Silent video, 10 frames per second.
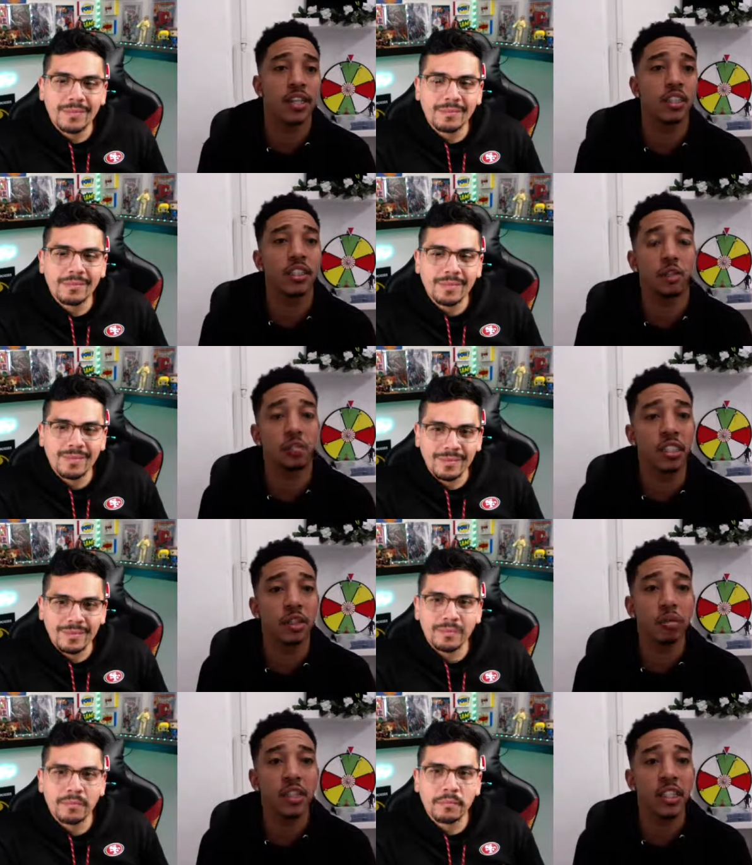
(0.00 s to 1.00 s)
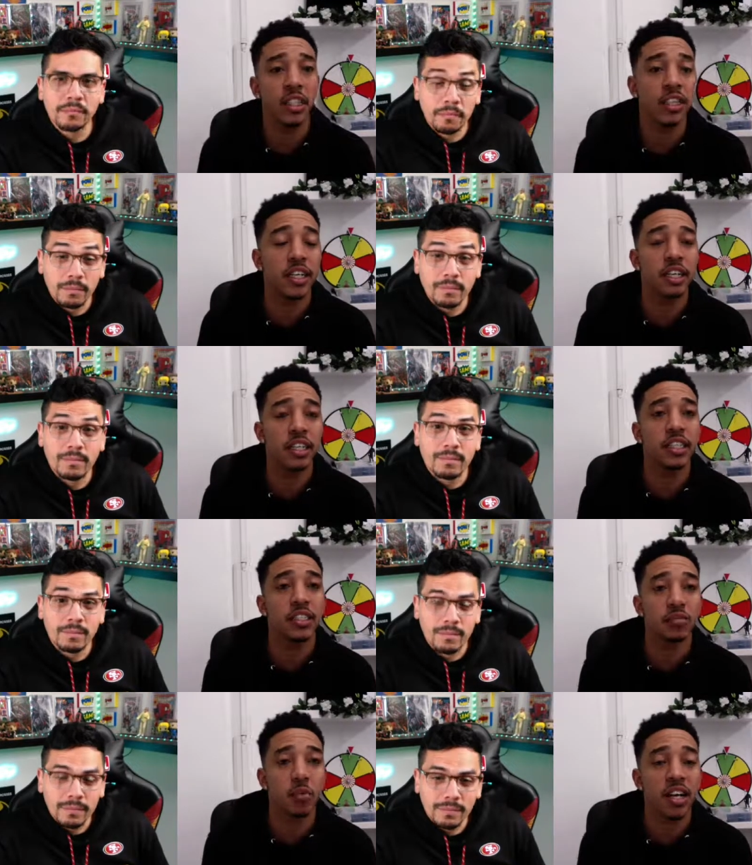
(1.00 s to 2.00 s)
Speaker 1: right, this is meant to be because here he
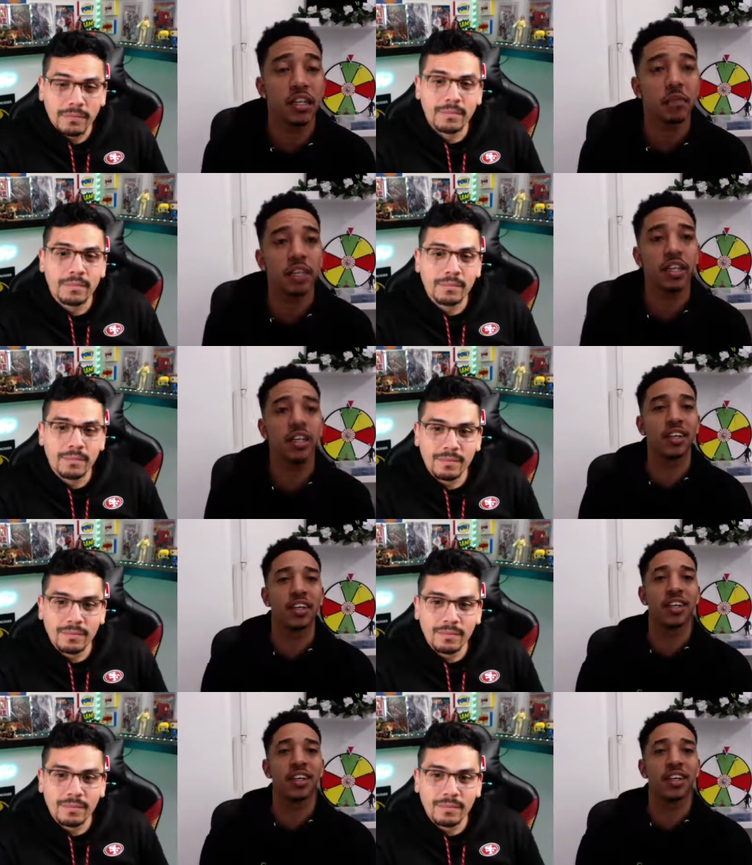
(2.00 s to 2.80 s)
is randomly,